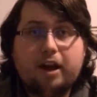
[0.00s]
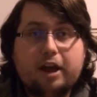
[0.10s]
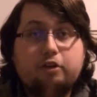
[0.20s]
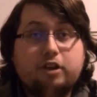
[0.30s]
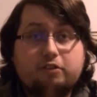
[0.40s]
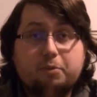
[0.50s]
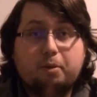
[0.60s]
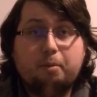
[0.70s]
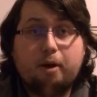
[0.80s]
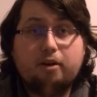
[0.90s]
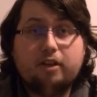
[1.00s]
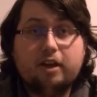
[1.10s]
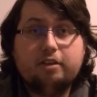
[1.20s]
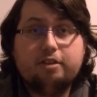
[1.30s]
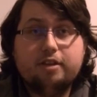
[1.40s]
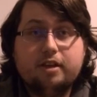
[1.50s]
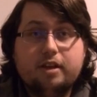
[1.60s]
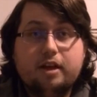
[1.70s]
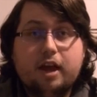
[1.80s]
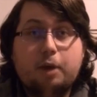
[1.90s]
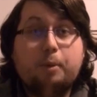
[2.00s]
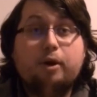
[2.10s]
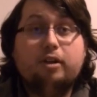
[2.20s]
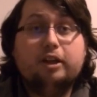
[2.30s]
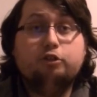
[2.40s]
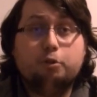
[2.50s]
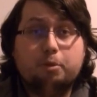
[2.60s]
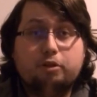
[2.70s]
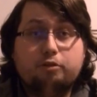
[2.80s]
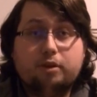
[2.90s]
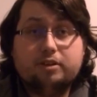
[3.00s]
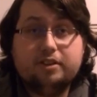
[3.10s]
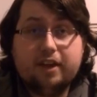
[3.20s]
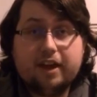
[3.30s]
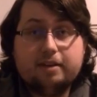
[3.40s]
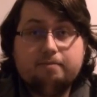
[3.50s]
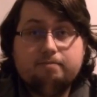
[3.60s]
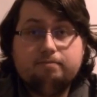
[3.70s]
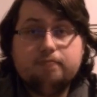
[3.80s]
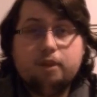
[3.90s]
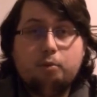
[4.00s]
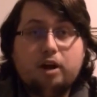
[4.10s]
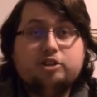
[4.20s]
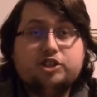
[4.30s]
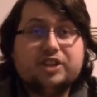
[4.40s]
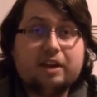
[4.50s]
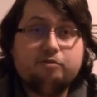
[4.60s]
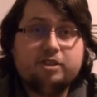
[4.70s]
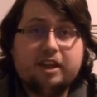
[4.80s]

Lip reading: on at your comfortable bar length and wear like normal throughout the day. Watch this every